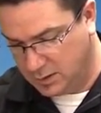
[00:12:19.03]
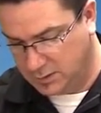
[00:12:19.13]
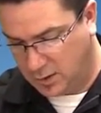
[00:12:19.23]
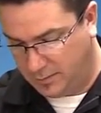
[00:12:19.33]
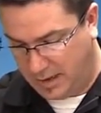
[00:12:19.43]

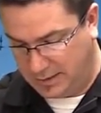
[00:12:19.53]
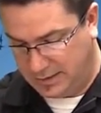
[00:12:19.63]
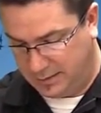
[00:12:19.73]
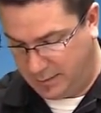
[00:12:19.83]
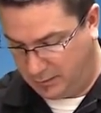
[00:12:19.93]
So I might
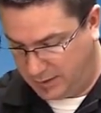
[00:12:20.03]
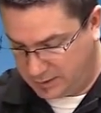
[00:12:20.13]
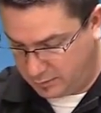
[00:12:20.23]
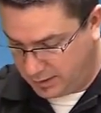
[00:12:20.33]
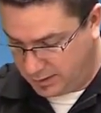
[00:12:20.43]
take my
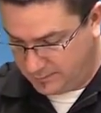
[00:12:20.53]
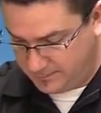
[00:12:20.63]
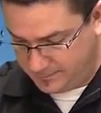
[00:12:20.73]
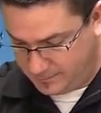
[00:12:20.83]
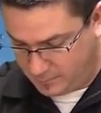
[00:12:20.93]
razor blade
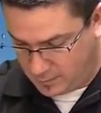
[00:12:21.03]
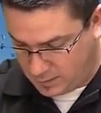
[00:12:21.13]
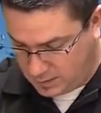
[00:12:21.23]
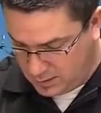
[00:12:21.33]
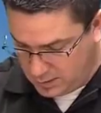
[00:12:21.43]

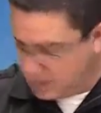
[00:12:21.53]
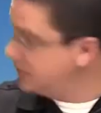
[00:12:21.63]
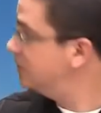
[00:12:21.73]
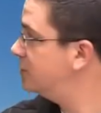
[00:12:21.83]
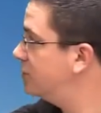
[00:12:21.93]

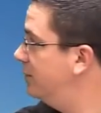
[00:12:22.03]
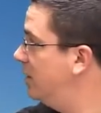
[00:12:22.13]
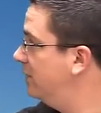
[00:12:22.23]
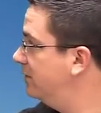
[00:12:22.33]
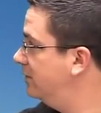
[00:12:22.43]
and just trim
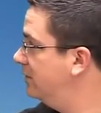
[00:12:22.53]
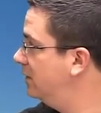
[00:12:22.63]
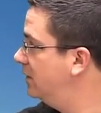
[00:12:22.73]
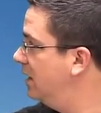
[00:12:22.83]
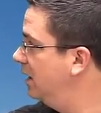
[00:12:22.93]
off
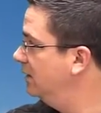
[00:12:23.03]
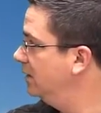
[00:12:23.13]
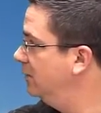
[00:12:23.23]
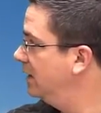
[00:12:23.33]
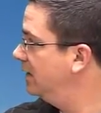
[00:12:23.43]
a
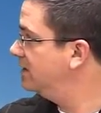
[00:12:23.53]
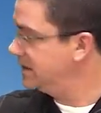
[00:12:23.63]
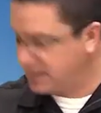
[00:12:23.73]
little bit of this